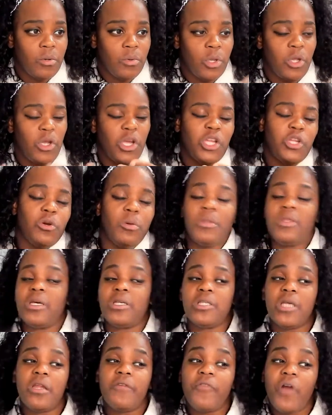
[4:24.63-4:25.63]
Well, you can do it with
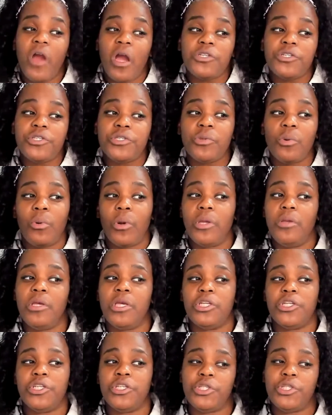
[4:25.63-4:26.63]
the set of cartridges, or
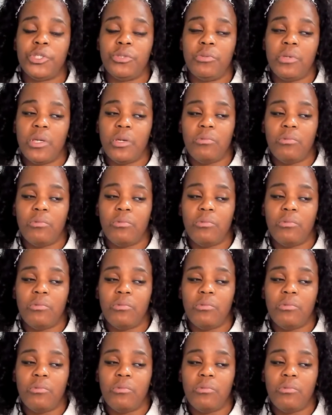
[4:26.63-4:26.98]
you can just do